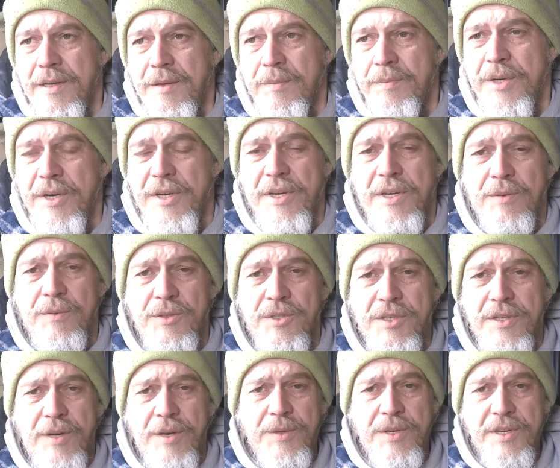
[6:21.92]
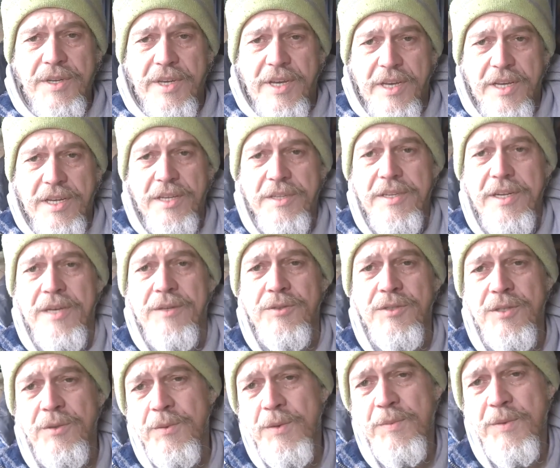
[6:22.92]
But they were going to get cut down,
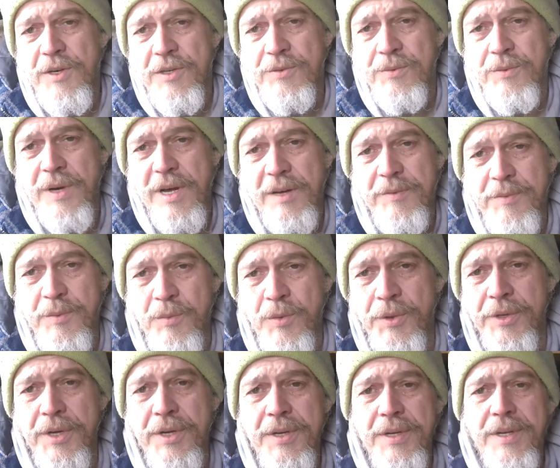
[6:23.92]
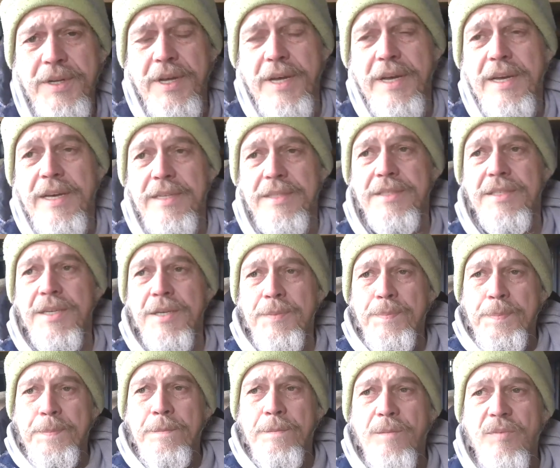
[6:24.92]
so we might as well have the wood, and
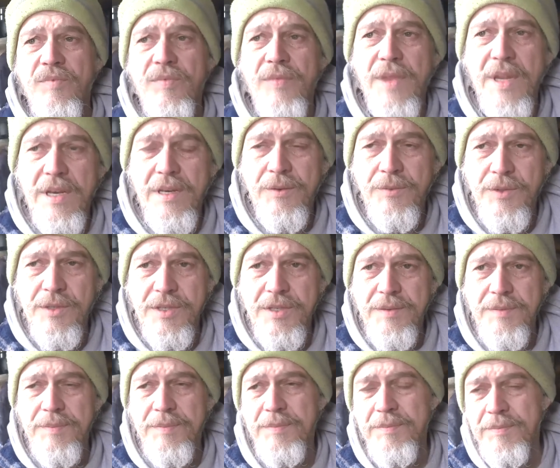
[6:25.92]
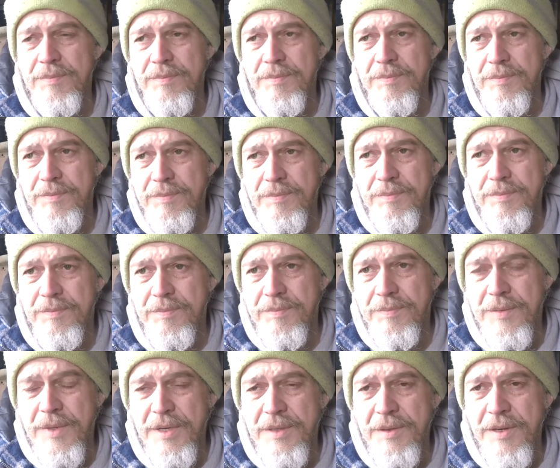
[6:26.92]
it was
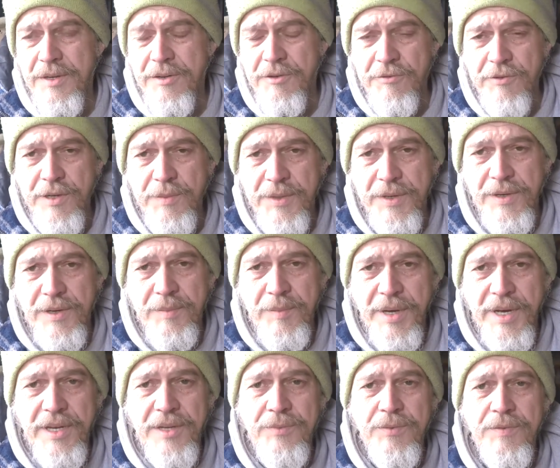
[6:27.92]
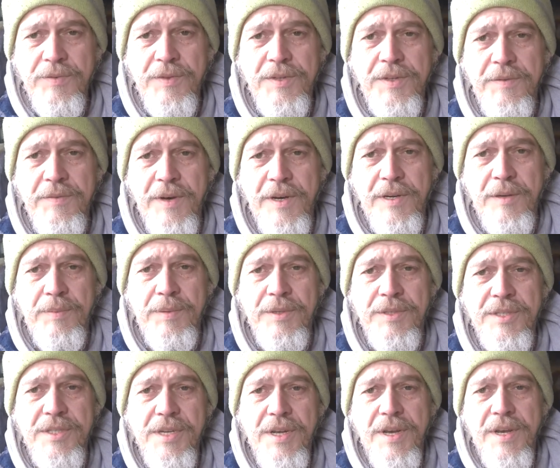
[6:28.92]
an agreement I made with the
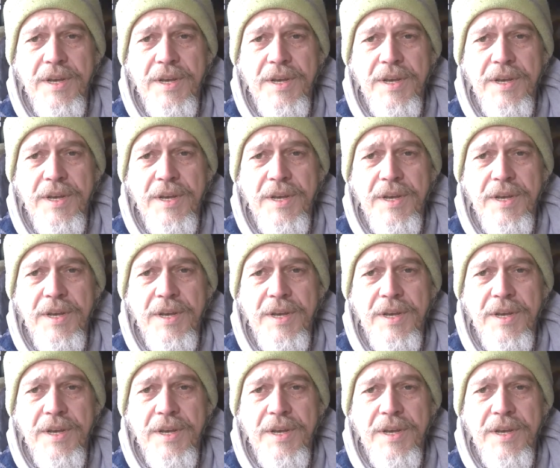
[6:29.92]
developers